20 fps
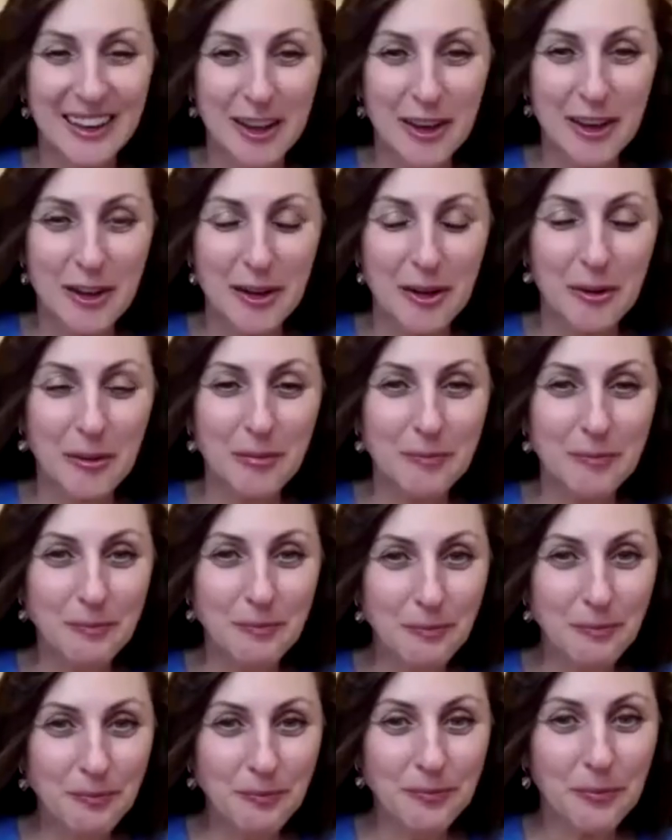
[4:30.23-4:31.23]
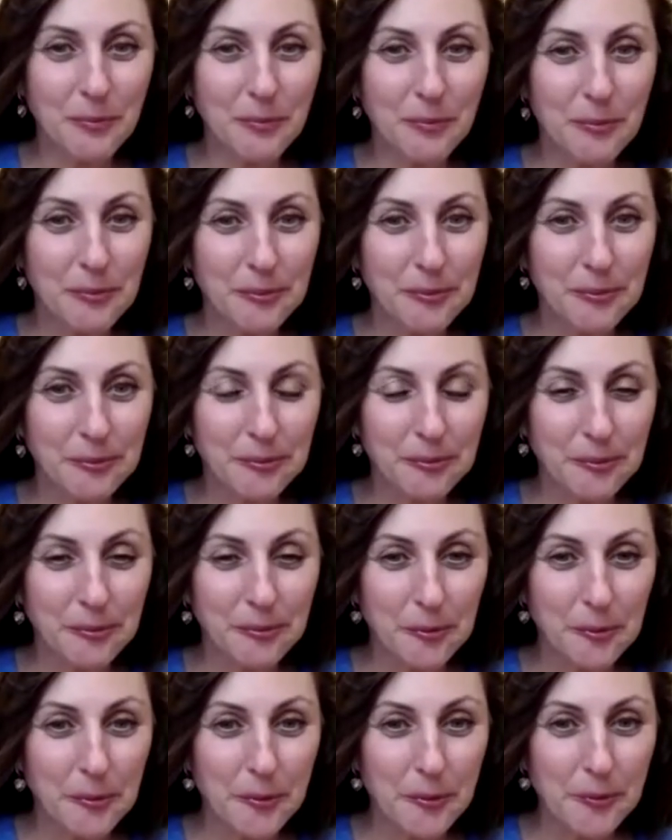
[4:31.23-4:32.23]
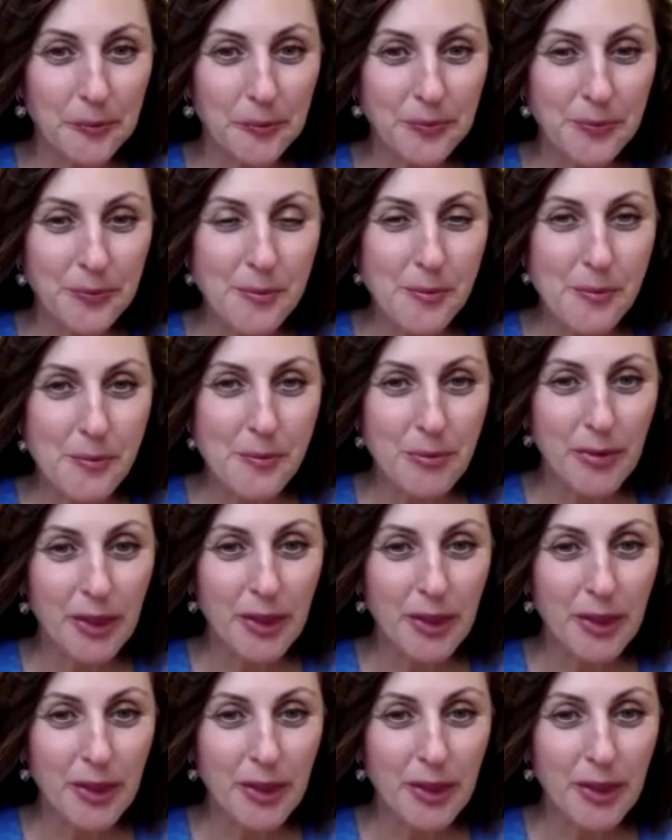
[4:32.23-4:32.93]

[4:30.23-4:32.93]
So I did. I started as a kid. I was ten years old